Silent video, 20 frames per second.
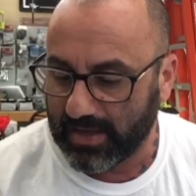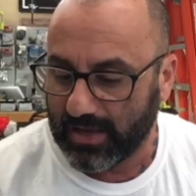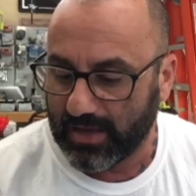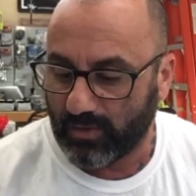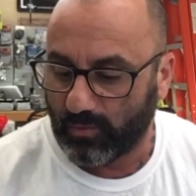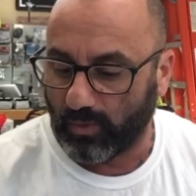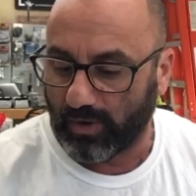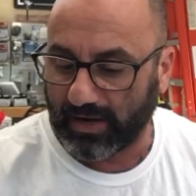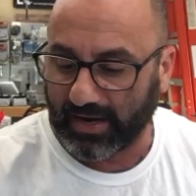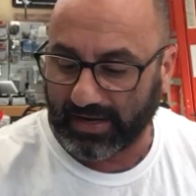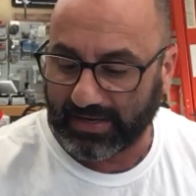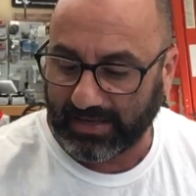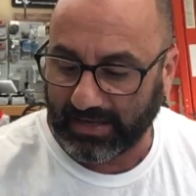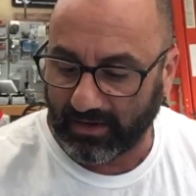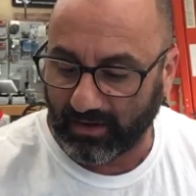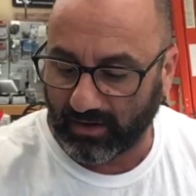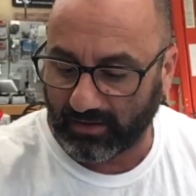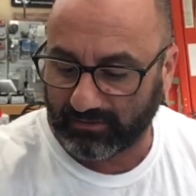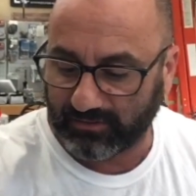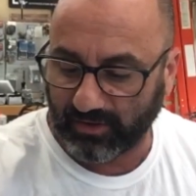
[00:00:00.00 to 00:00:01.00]
what I
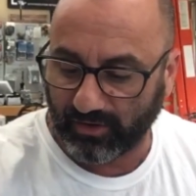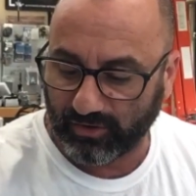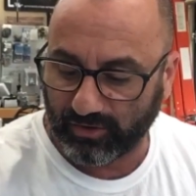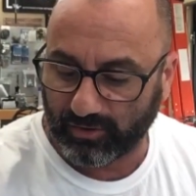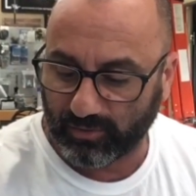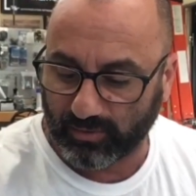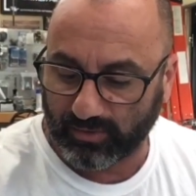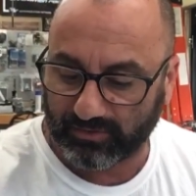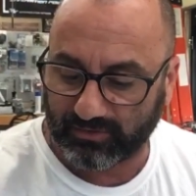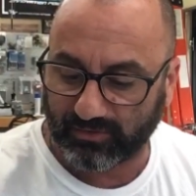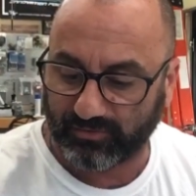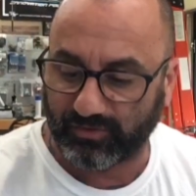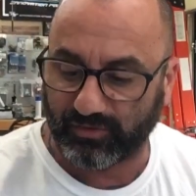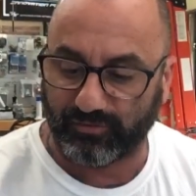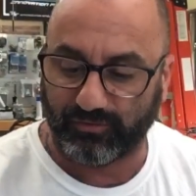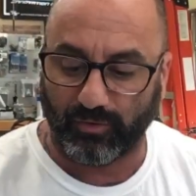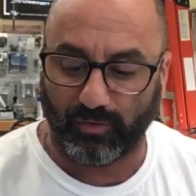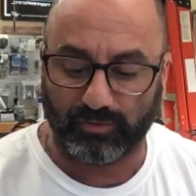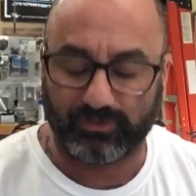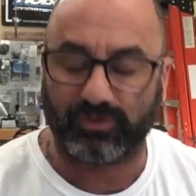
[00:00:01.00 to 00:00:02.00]
cannot tell you is if the
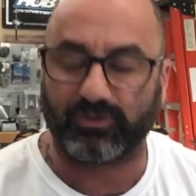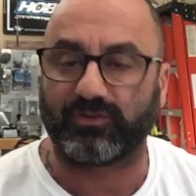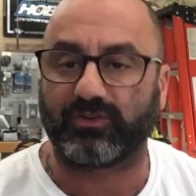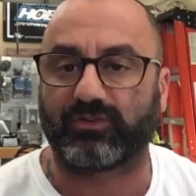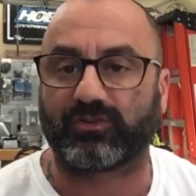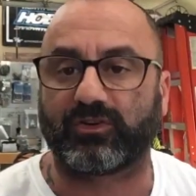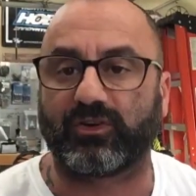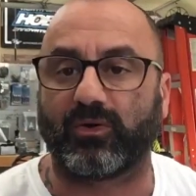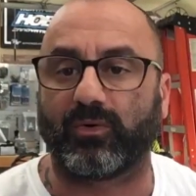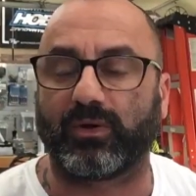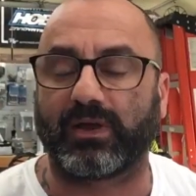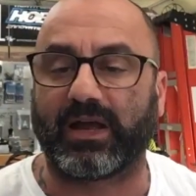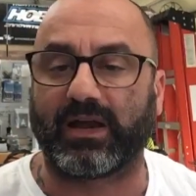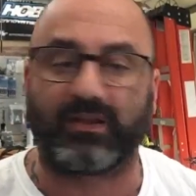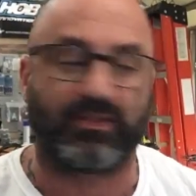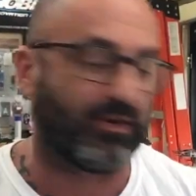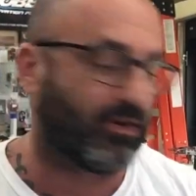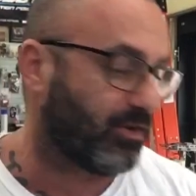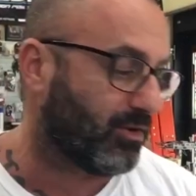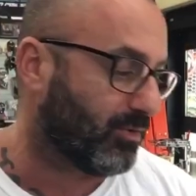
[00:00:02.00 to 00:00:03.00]
voltage that's going out of
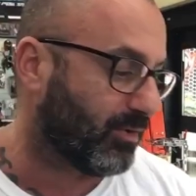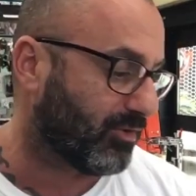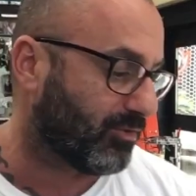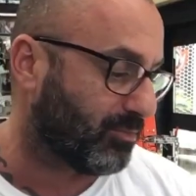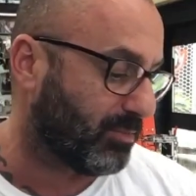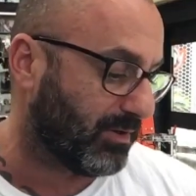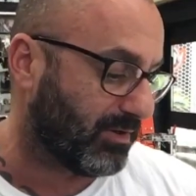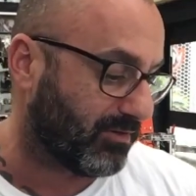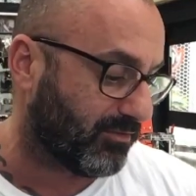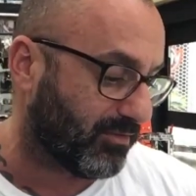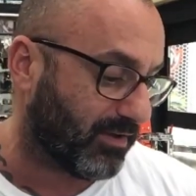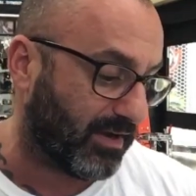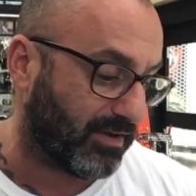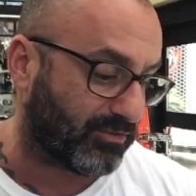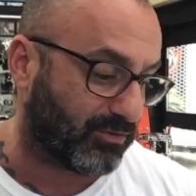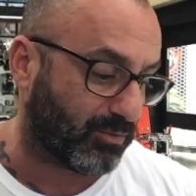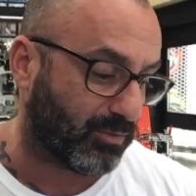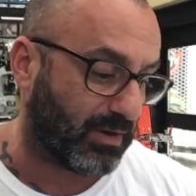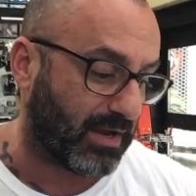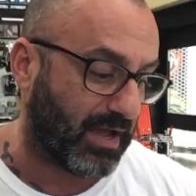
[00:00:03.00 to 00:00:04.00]
their U S B
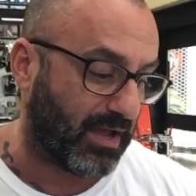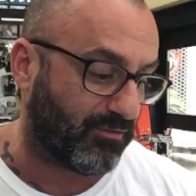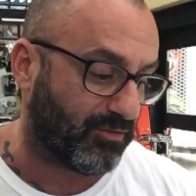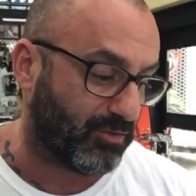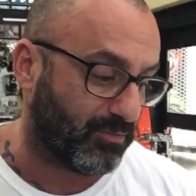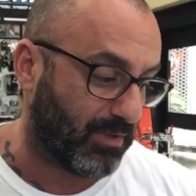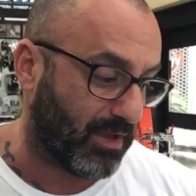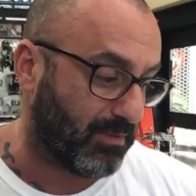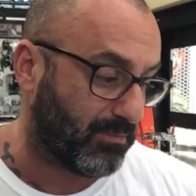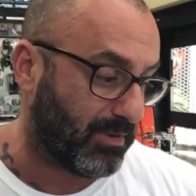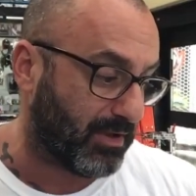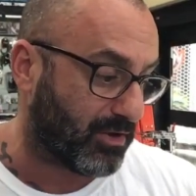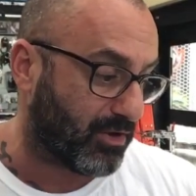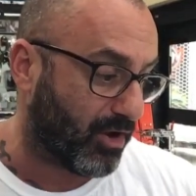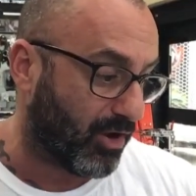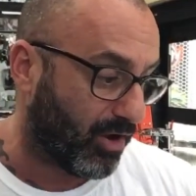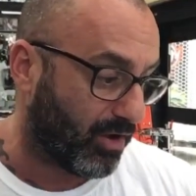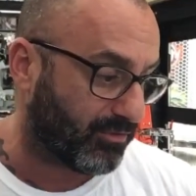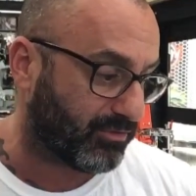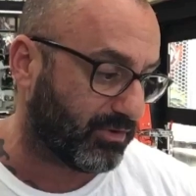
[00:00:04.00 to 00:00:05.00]
device or what have you may be
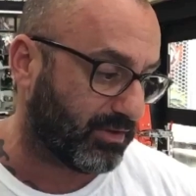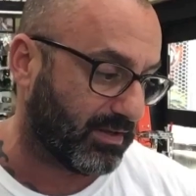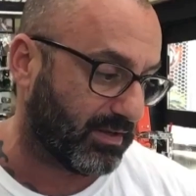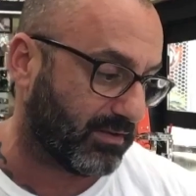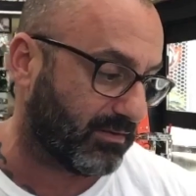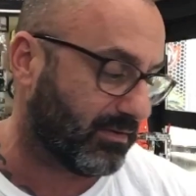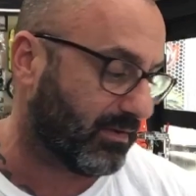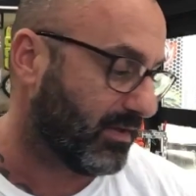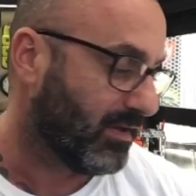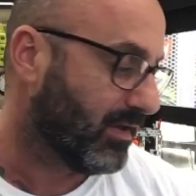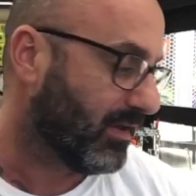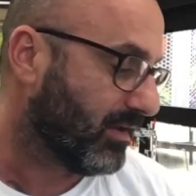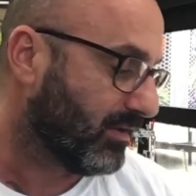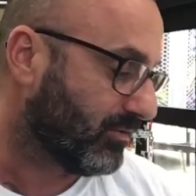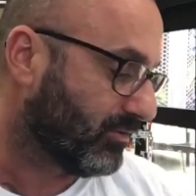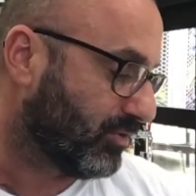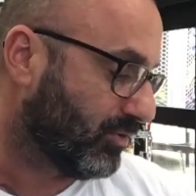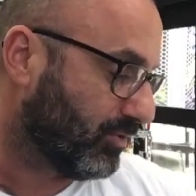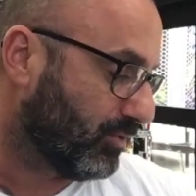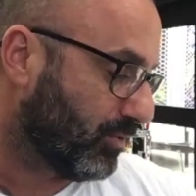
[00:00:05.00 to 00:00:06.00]
causing it
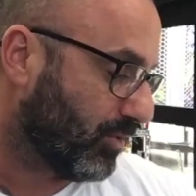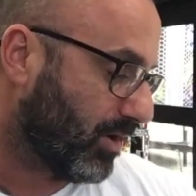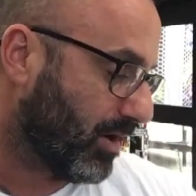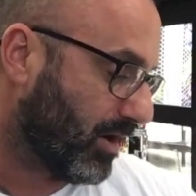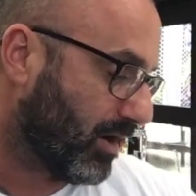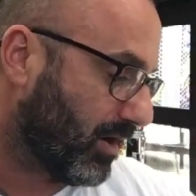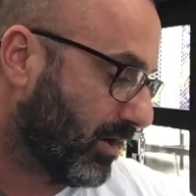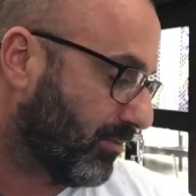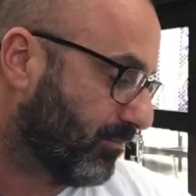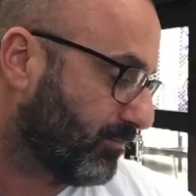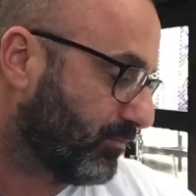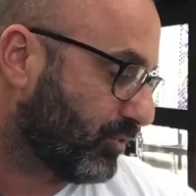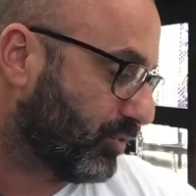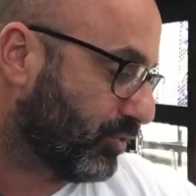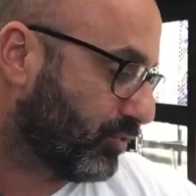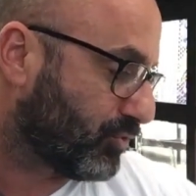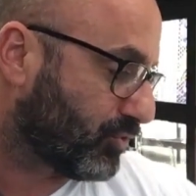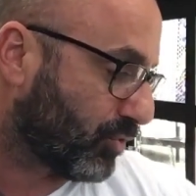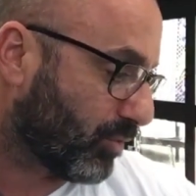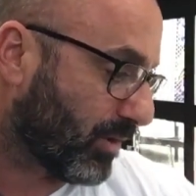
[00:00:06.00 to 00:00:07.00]
to, uh, to
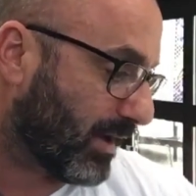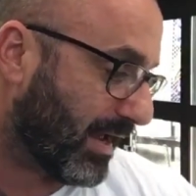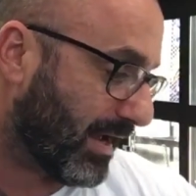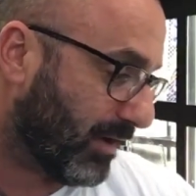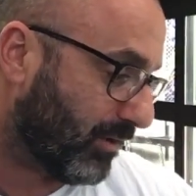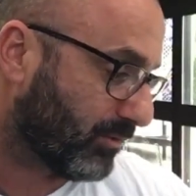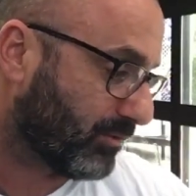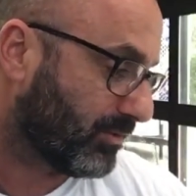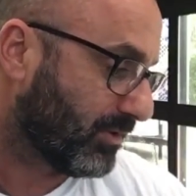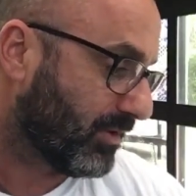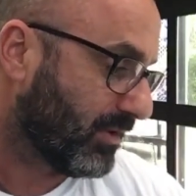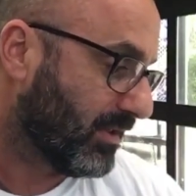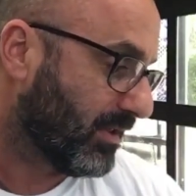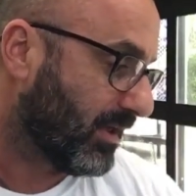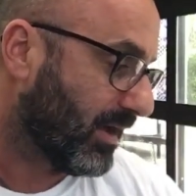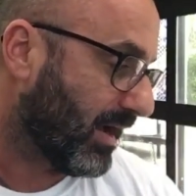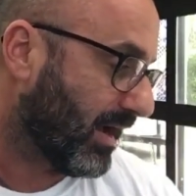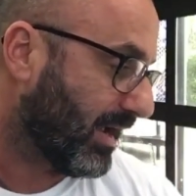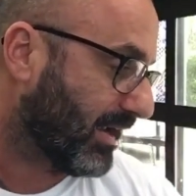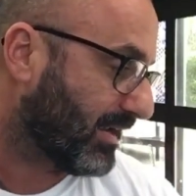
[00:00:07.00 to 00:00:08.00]
short out.
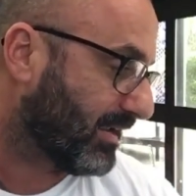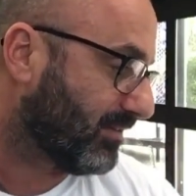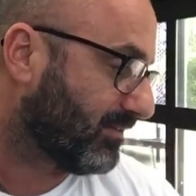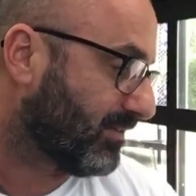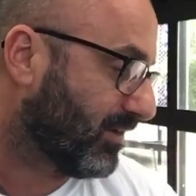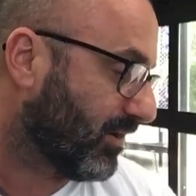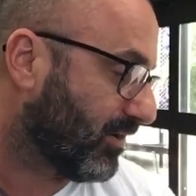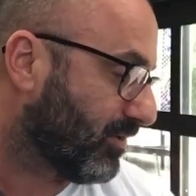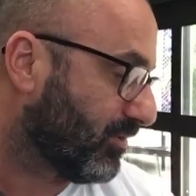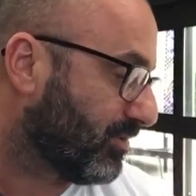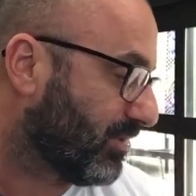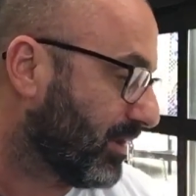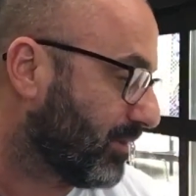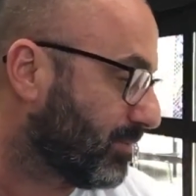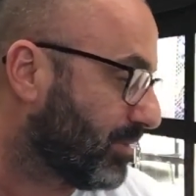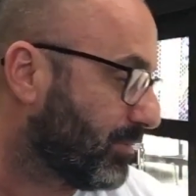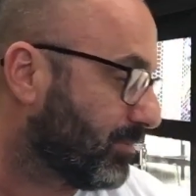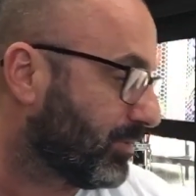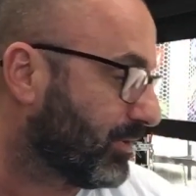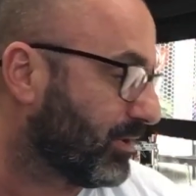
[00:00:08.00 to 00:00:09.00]
I can tell you that
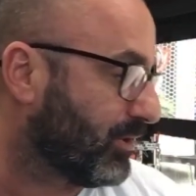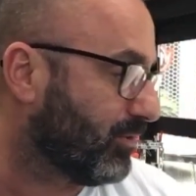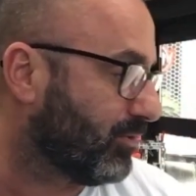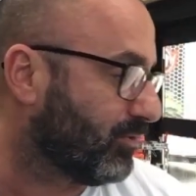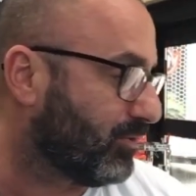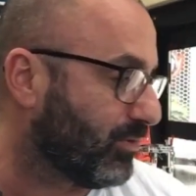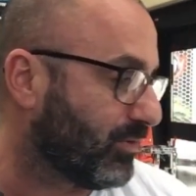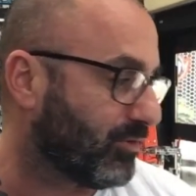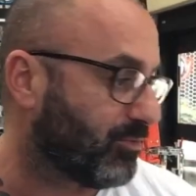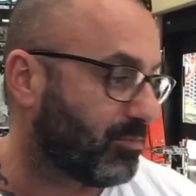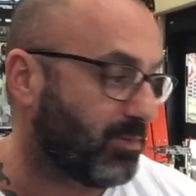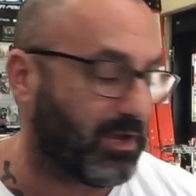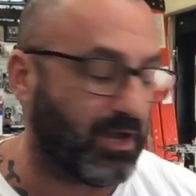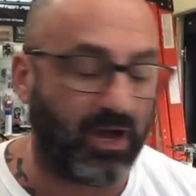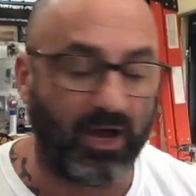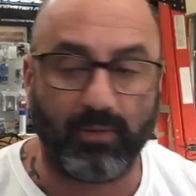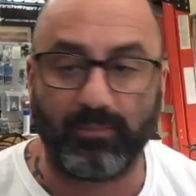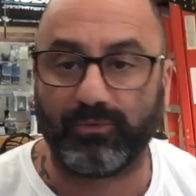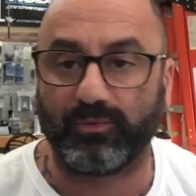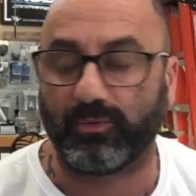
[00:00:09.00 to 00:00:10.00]
people that use U S B
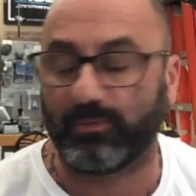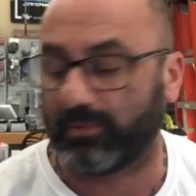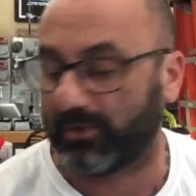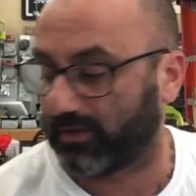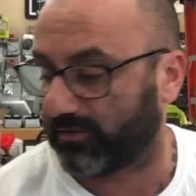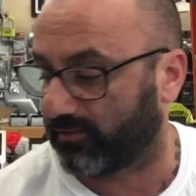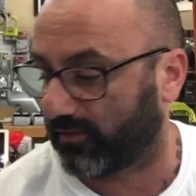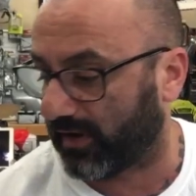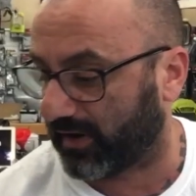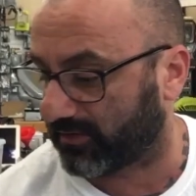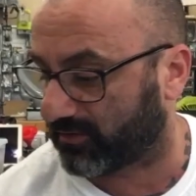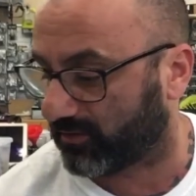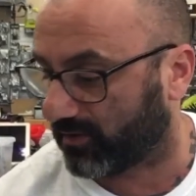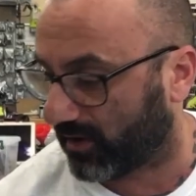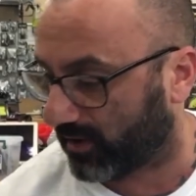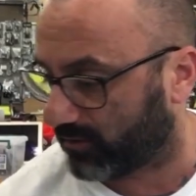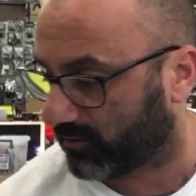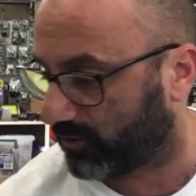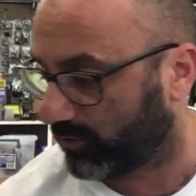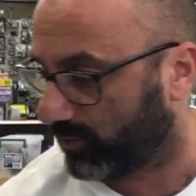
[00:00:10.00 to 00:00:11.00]
hubs would be advised
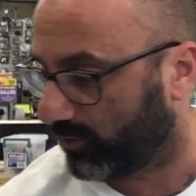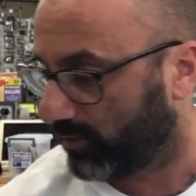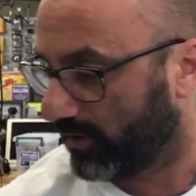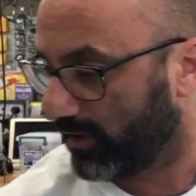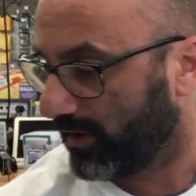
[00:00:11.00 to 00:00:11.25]
not to.